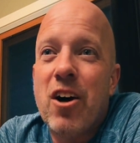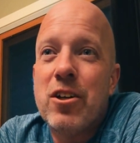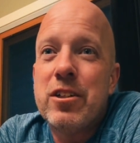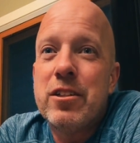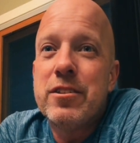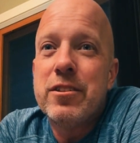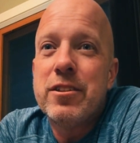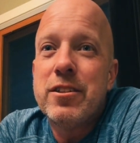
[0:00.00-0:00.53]
you
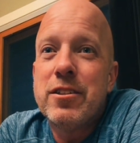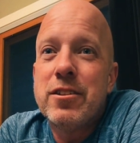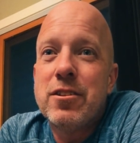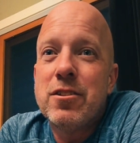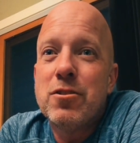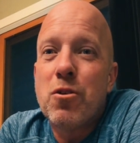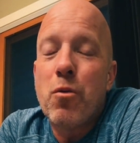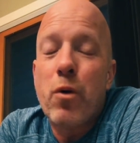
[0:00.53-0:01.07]
know,
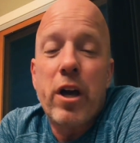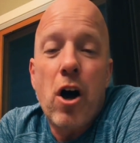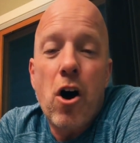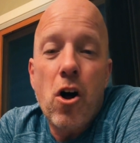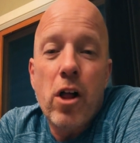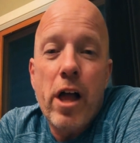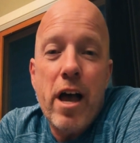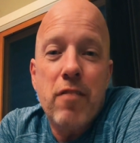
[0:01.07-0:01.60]

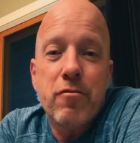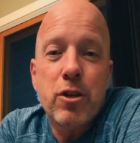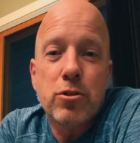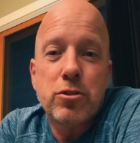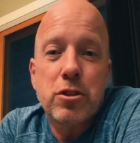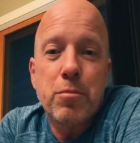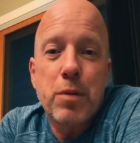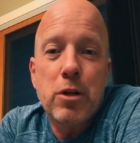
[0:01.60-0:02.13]
we all
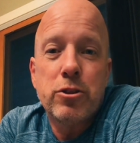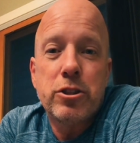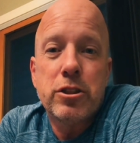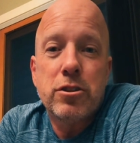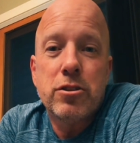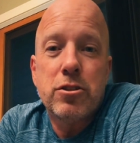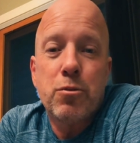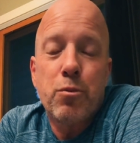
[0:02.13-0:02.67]
have those
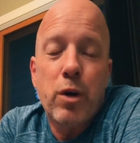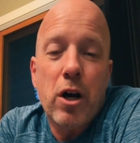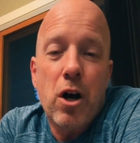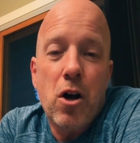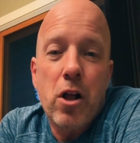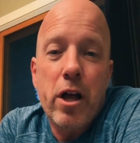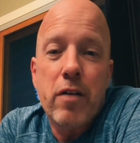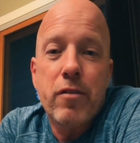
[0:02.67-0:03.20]
emotions and
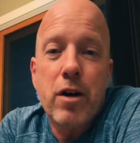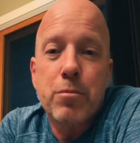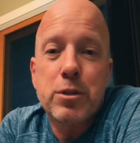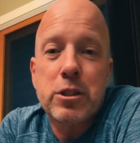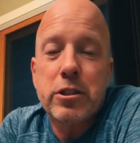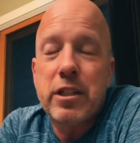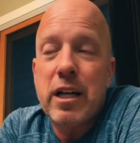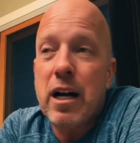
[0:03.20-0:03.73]
we all
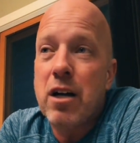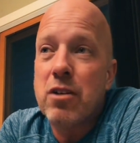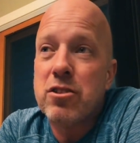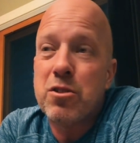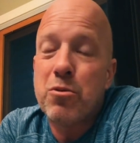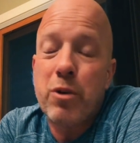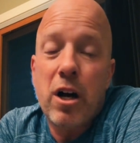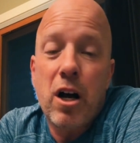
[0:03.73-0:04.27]
have ups and
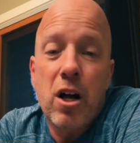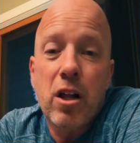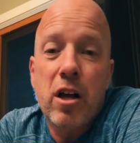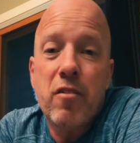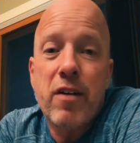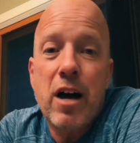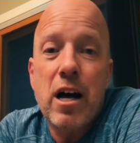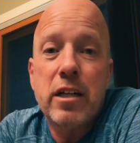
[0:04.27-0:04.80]
downs and we
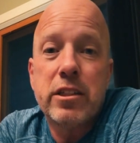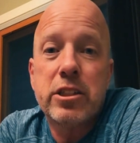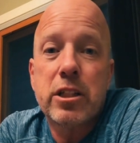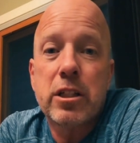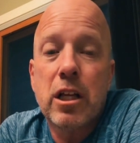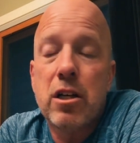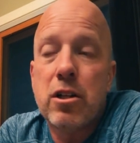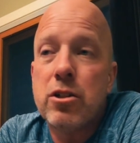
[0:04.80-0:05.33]
all have
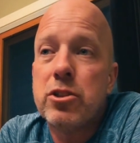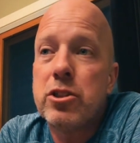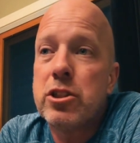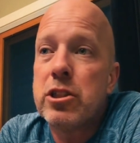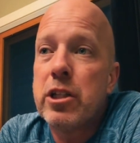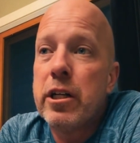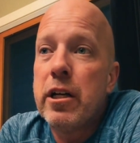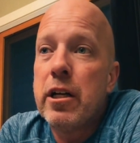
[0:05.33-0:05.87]
highs and
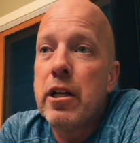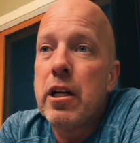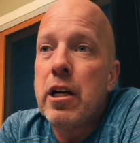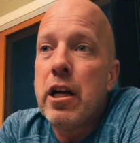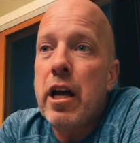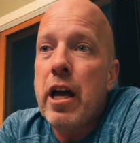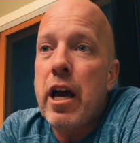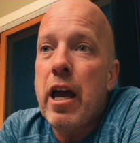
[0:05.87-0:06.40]
lows.
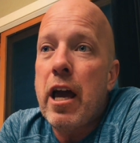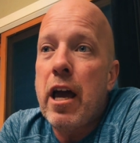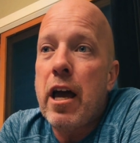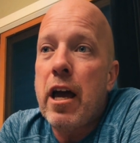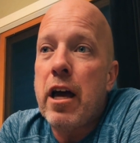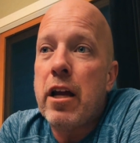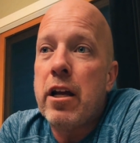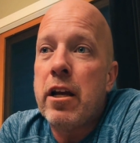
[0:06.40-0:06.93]

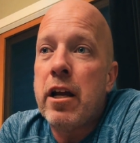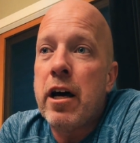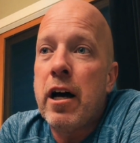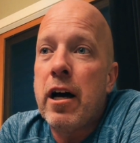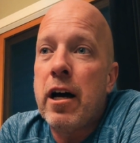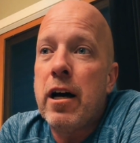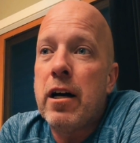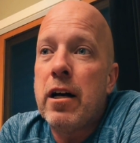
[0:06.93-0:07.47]

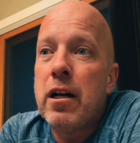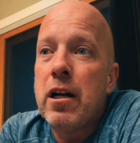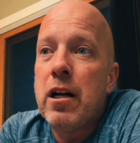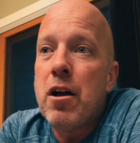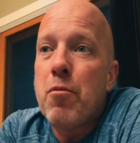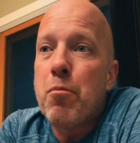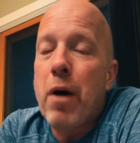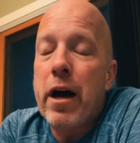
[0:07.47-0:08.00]
And uh,
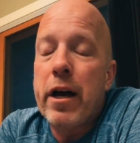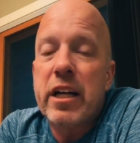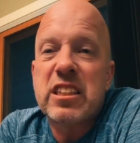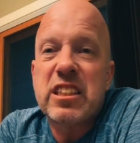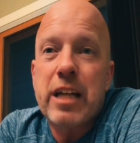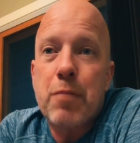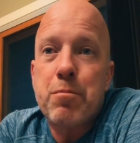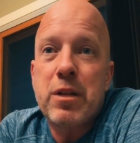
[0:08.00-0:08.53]

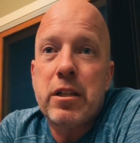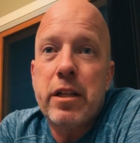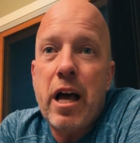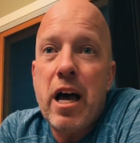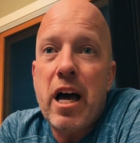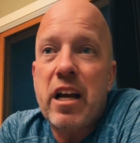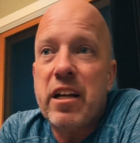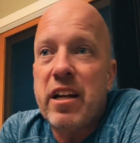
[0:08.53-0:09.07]
by
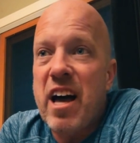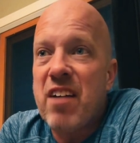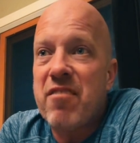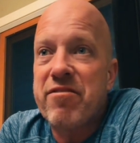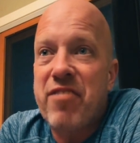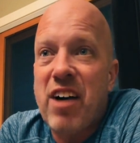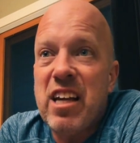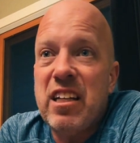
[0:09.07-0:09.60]
accepting that and
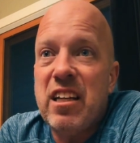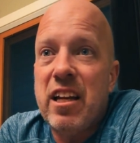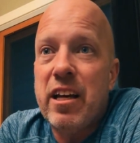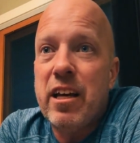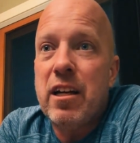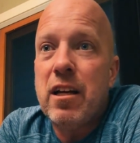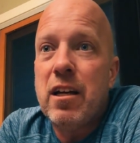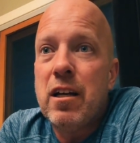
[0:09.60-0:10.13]
not
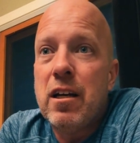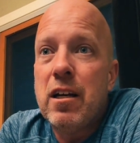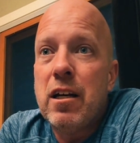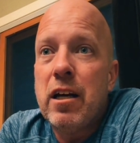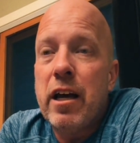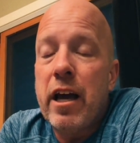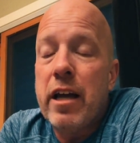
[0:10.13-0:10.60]
fighting it